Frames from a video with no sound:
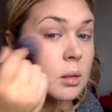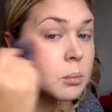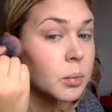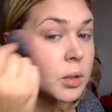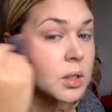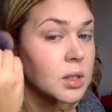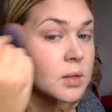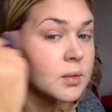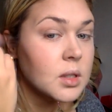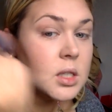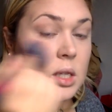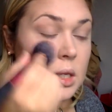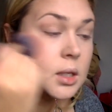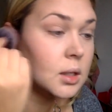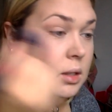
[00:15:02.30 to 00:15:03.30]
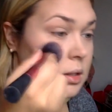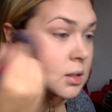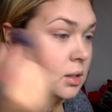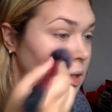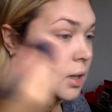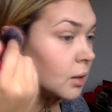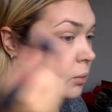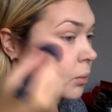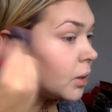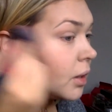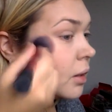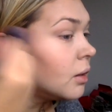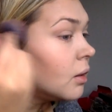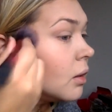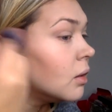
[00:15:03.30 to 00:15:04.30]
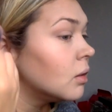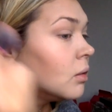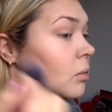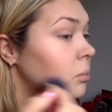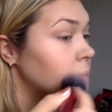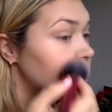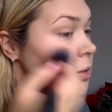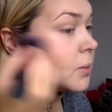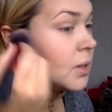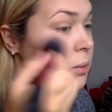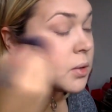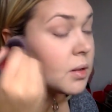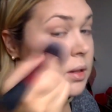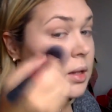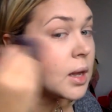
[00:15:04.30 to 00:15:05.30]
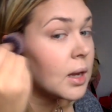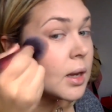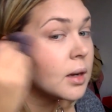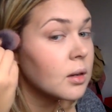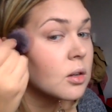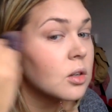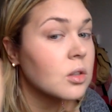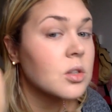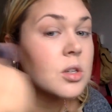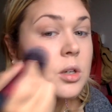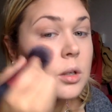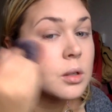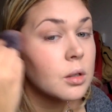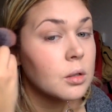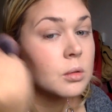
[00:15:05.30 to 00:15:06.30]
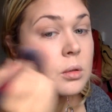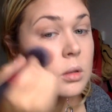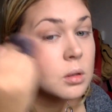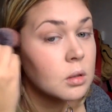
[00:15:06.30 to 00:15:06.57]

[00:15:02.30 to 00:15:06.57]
points of the cheeks and where between where the highlight and contour go.